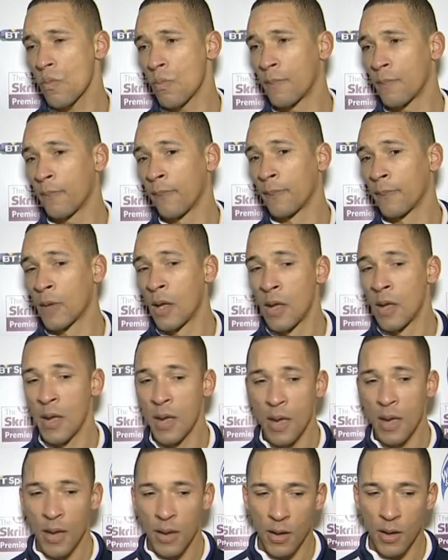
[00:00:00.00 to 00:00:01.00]
It
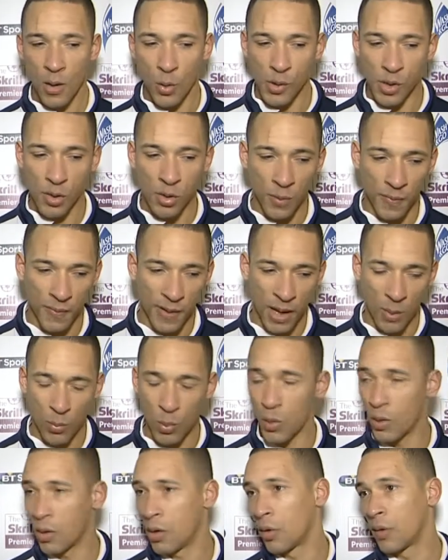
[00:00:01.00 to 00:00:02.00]
was a tough game,
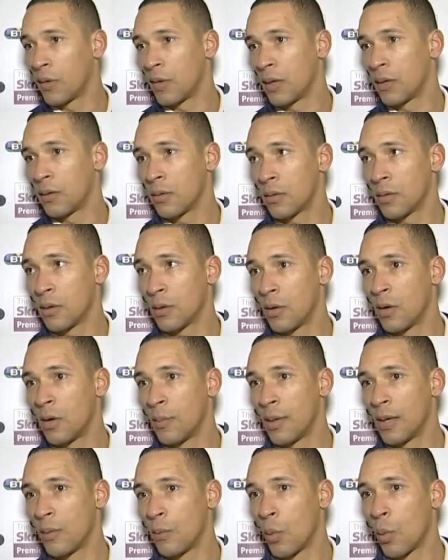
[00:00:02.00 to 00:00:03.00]
we were gutted, We
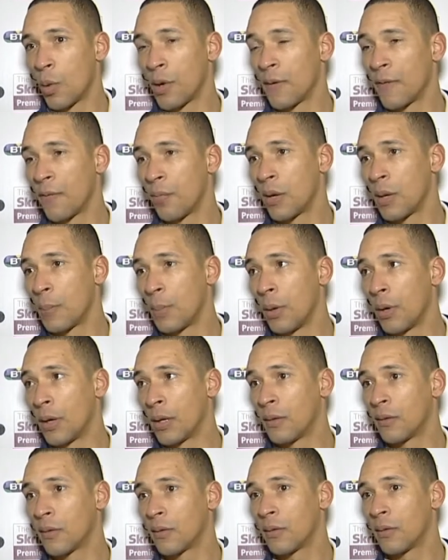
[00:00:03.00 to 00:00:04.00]
wanted 3
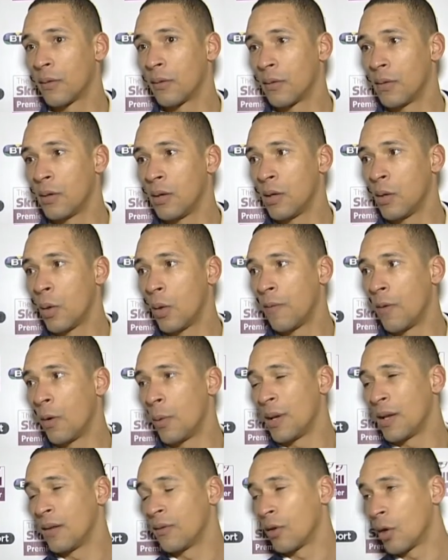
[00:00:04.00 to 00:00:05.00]
points. I thought
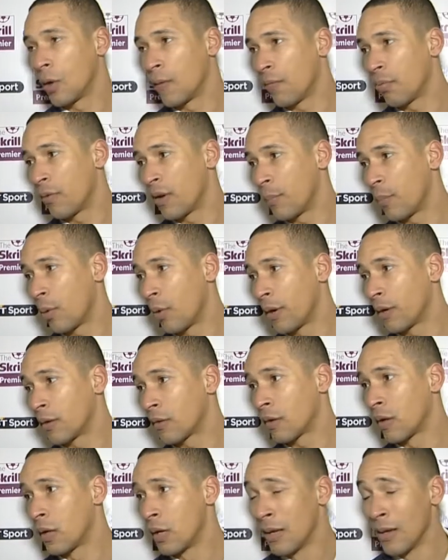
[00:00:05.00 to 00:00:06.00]
we deserved 3
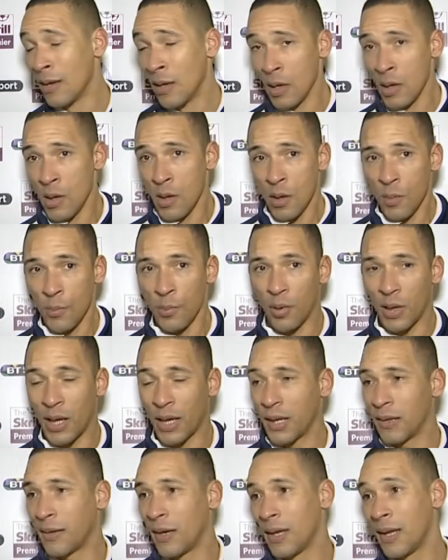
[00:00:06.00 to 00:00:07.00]
points. But
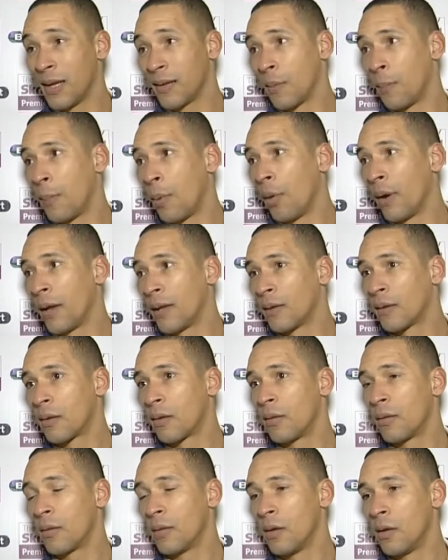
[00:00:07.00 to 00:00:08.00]
like you said, it is a point,
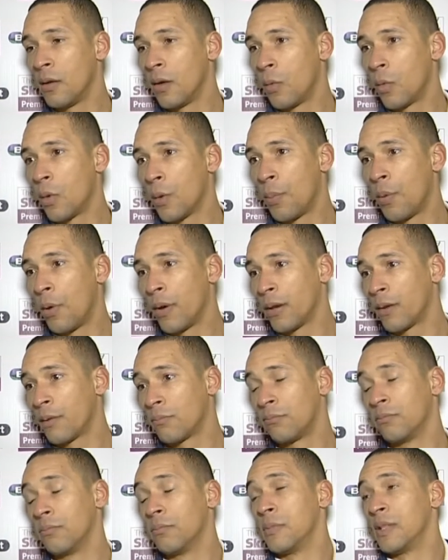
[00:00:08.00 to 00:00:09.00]
we're a point
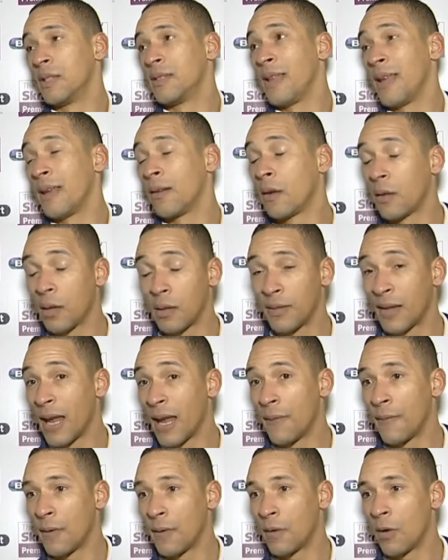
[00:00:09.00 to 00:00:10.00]

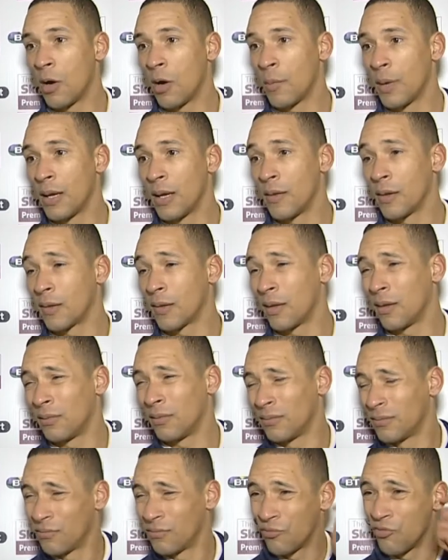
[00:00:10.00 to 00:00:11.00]
safer, It's still
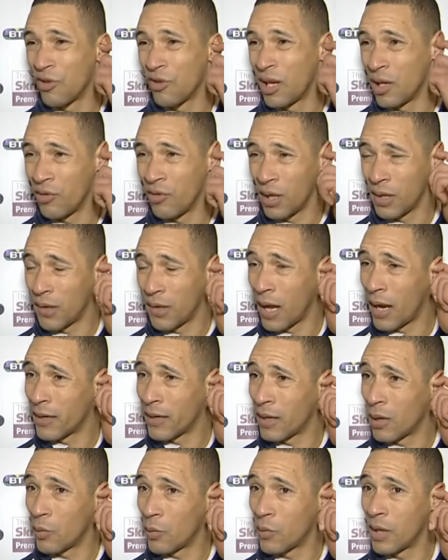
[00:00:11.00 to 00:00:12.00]
really, really tight
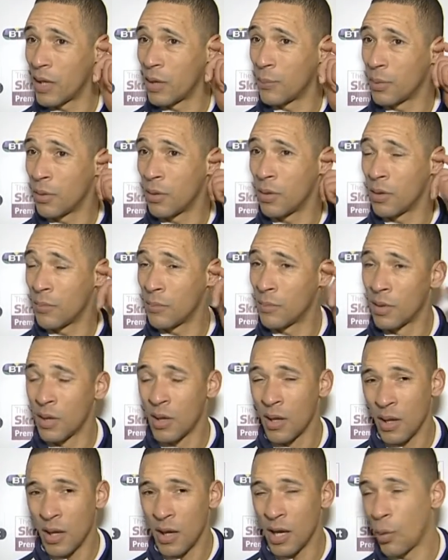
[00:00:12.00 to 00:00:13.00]
down there. But we're
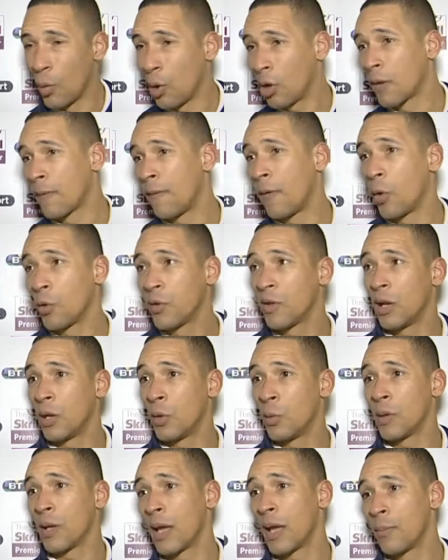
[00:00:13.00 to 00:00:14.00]
looking forward to the
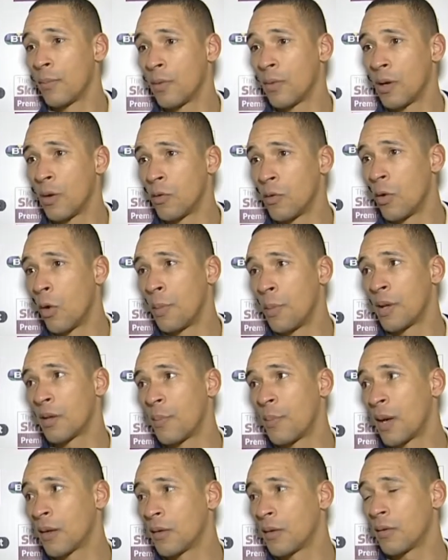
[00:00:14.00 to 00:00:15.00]
Luton game. Nobody
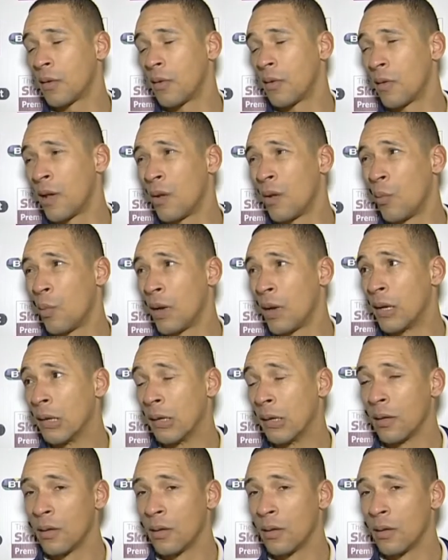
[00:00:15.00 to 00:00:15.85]
expects us to go there and win.